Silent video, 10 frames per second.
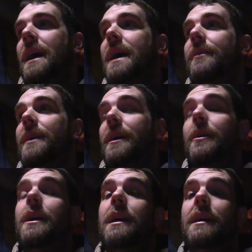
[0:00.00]
I don't know.
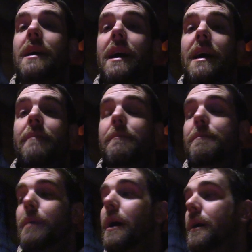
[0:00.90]
I'm
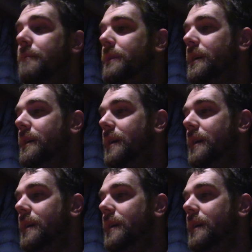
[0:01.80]
bummed,